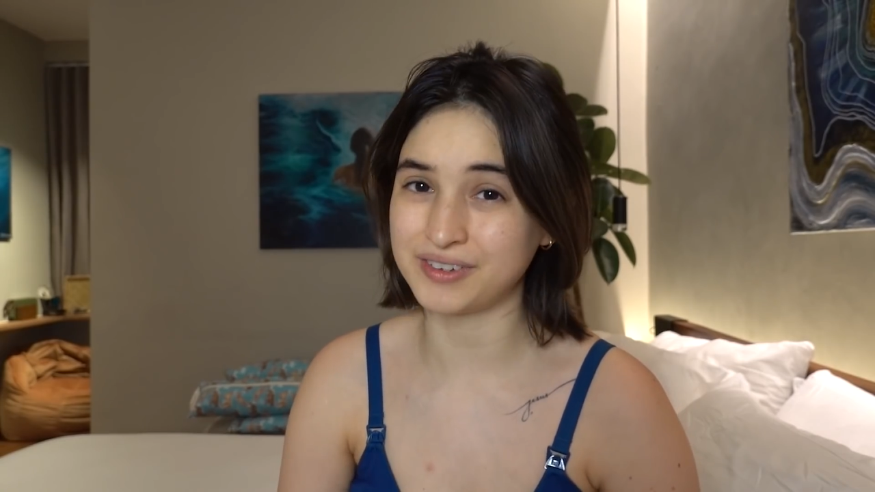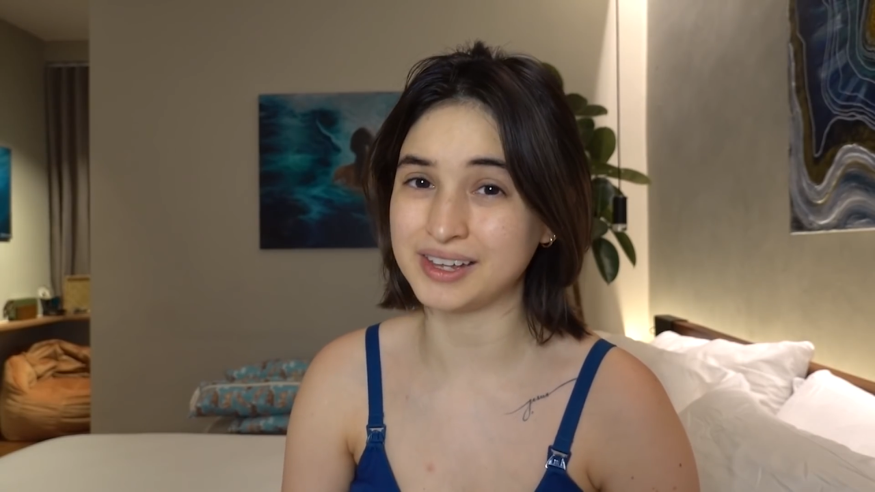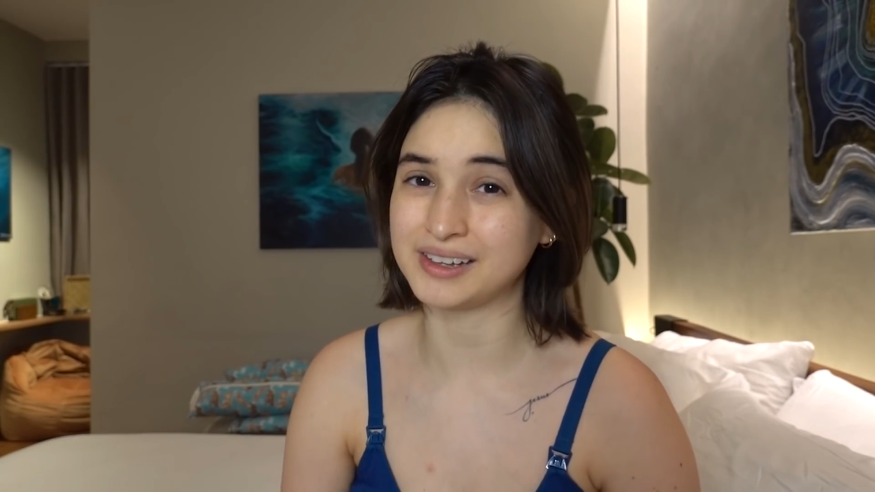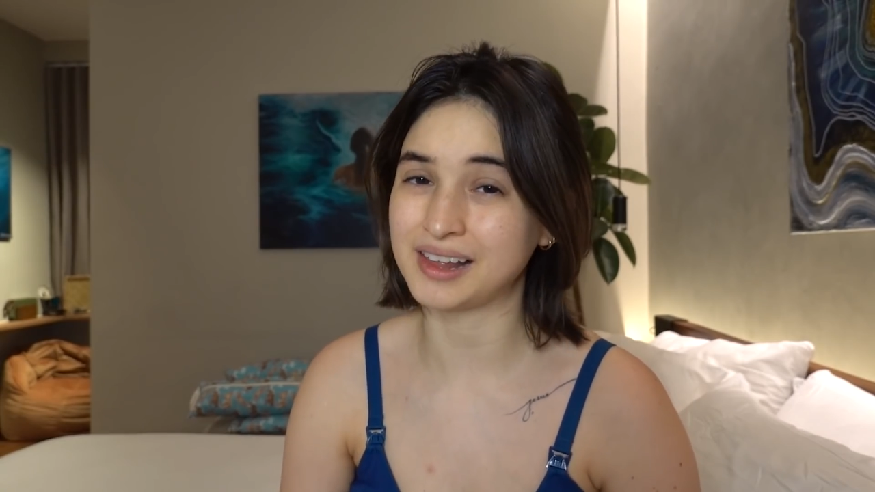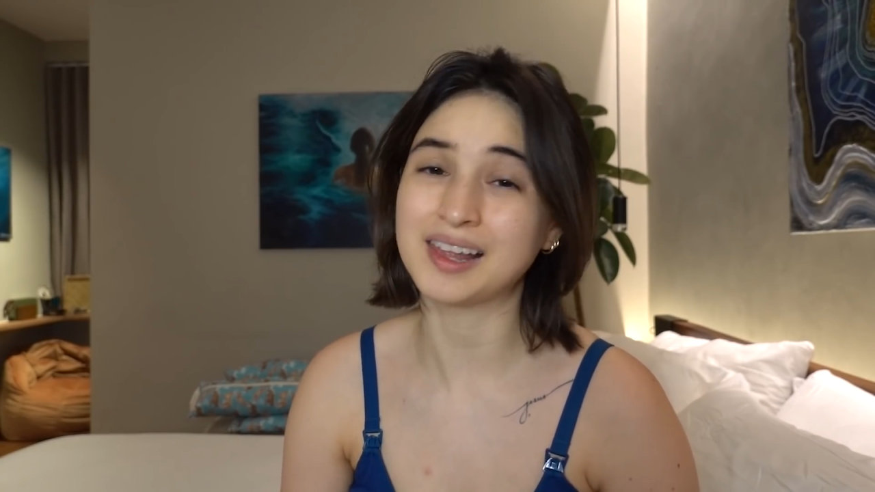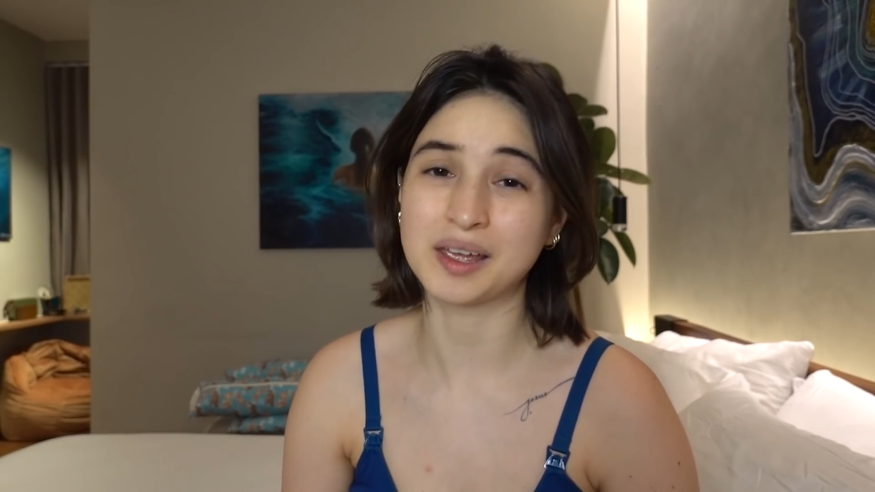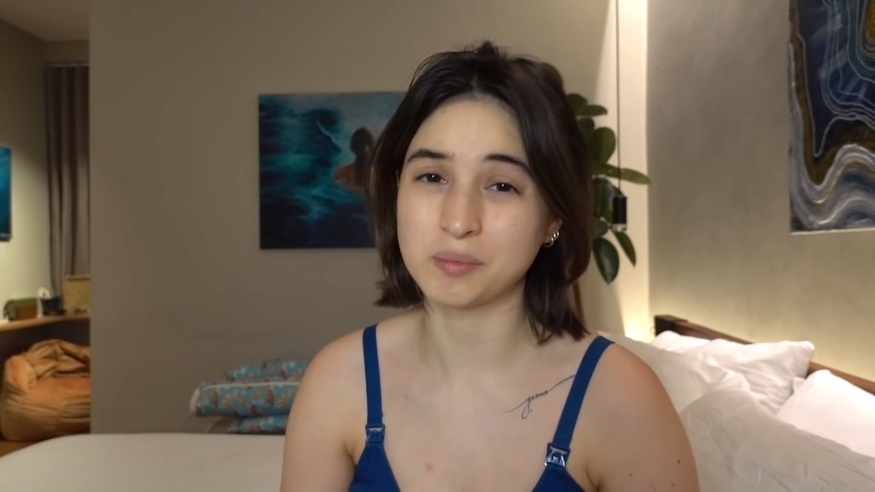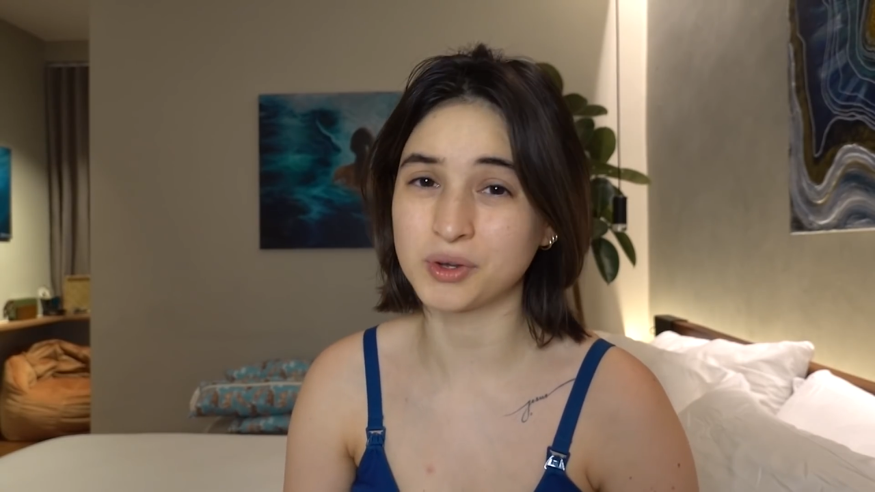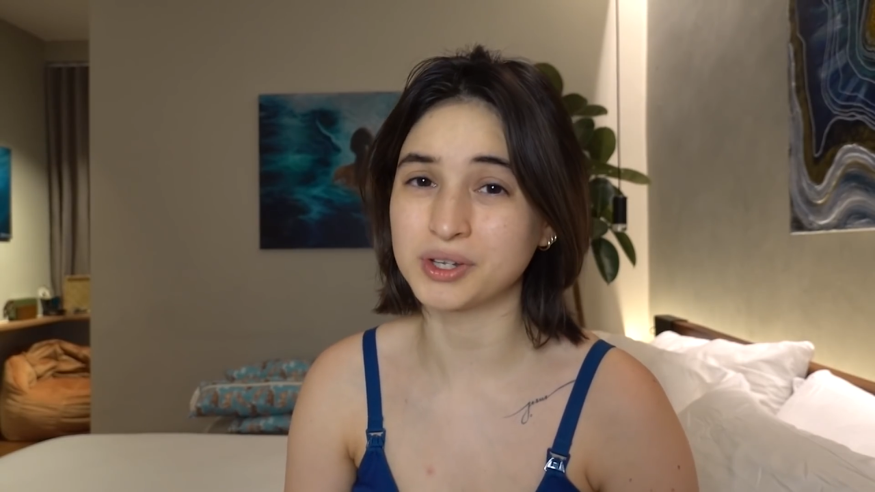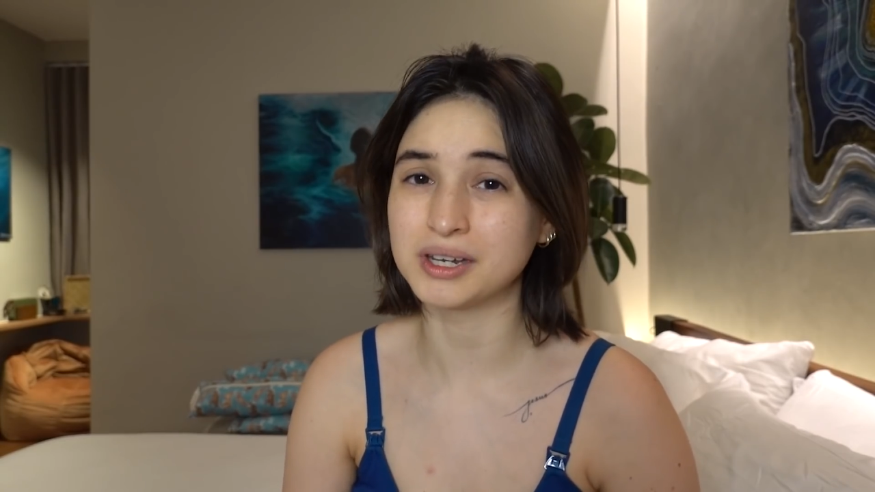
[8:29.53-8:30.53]
feel like
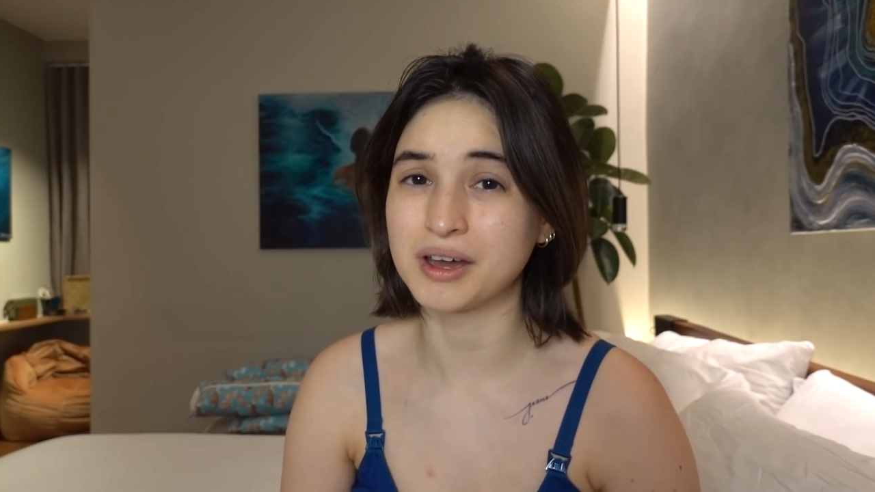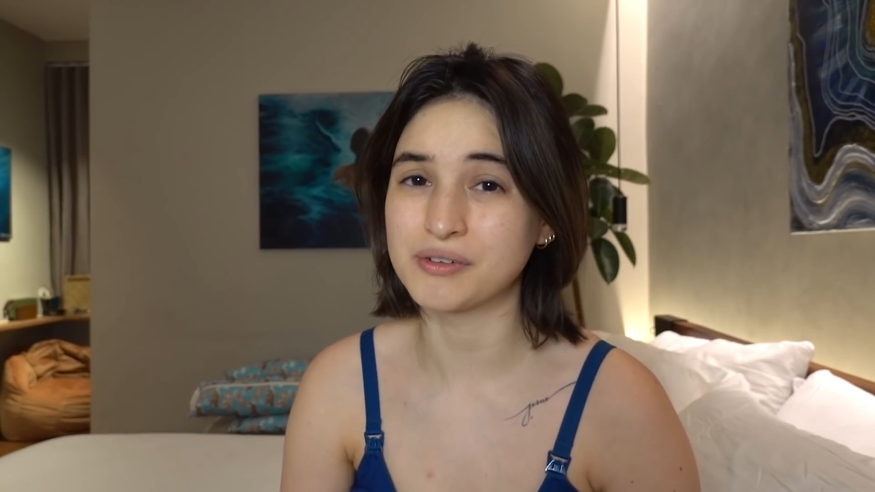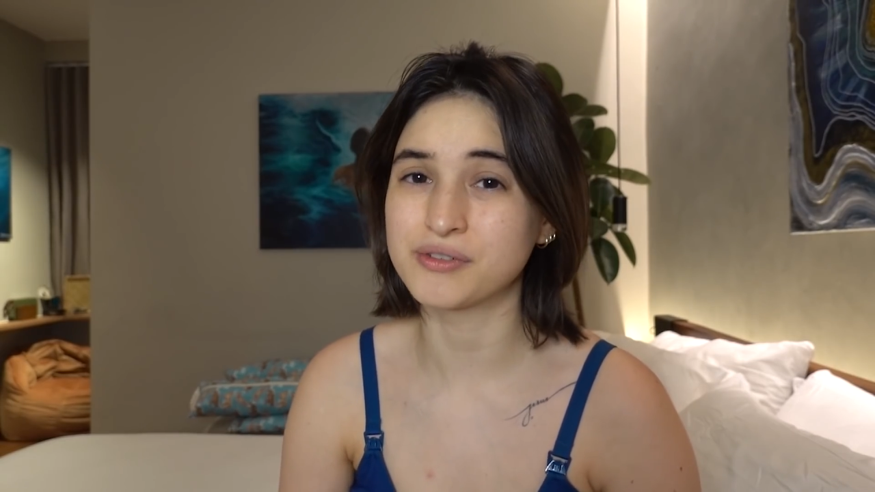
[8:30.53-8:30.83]
I'm good enough.